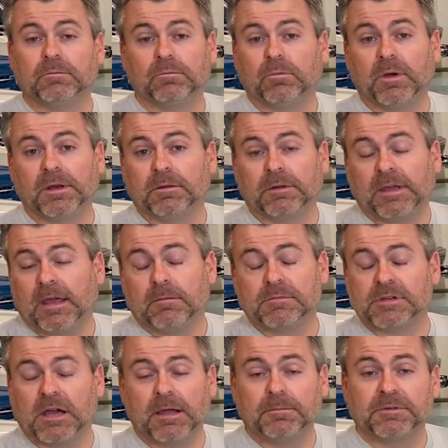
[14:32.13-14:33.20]
when it came
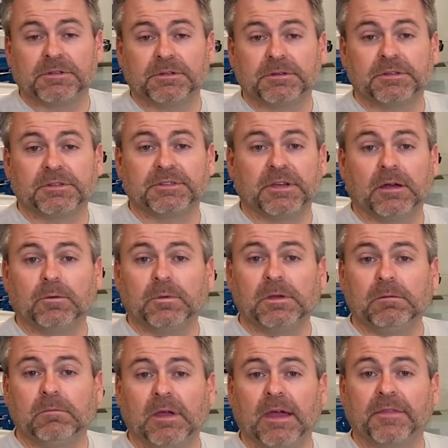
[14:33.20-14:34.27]
time to sell,
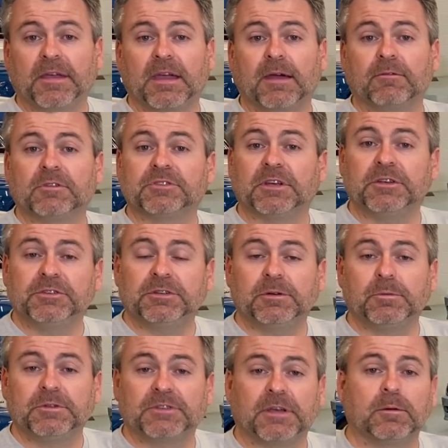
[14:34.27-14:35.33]
we had that conversation,
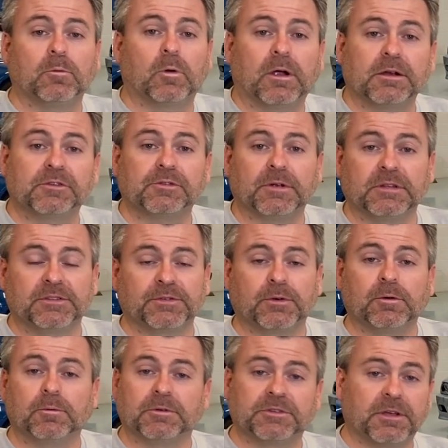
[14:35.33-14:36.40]
and we sent him a wire
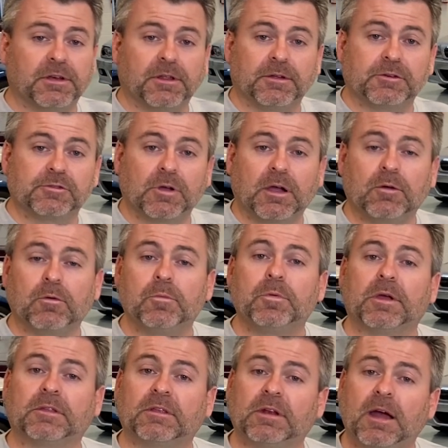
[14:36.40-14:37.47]
transfer, and we sent another truck, and we
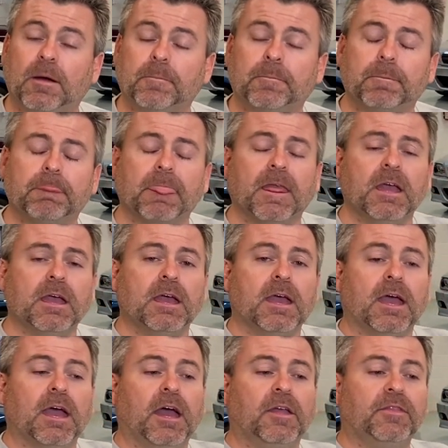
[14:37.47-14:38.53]
picked it up.
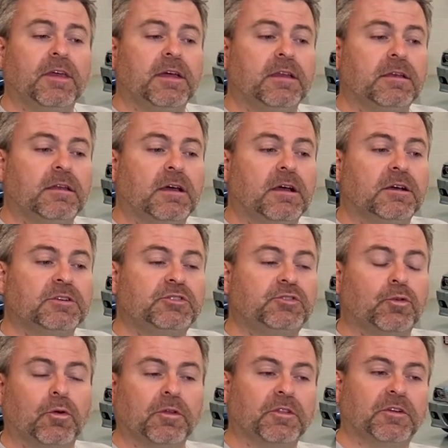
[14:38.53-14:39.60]
And then
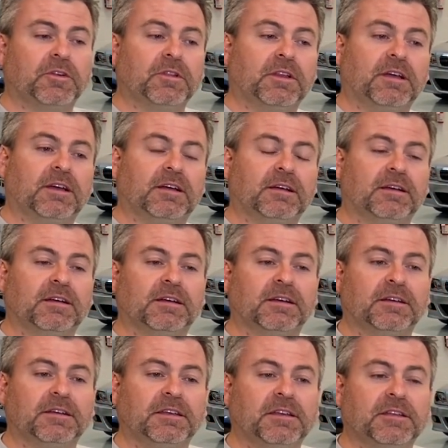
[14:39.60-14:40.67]
short
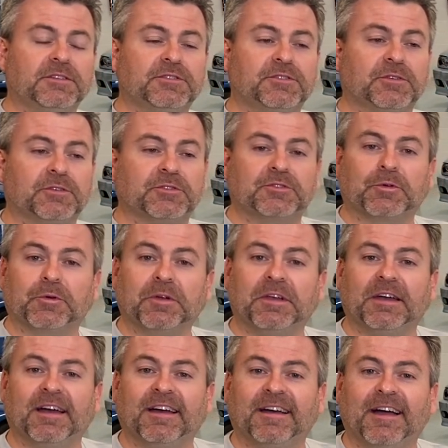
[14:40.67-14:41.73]
little insert
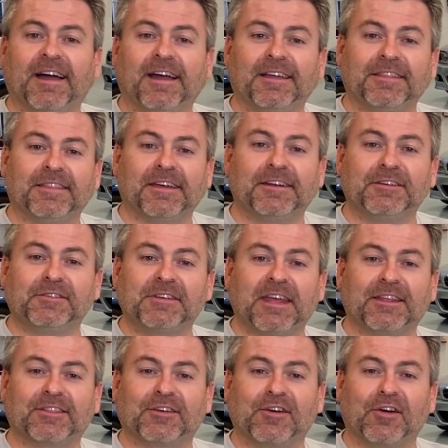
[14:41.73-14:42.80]
story, I then
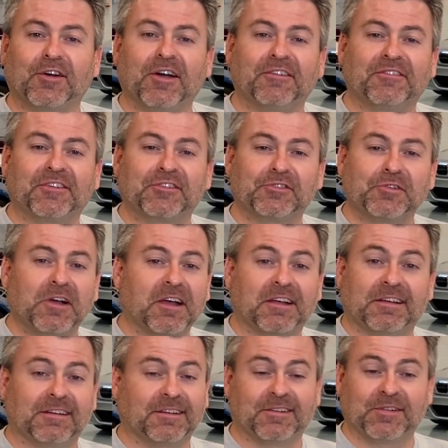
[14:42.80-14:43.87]
take the car off the truck.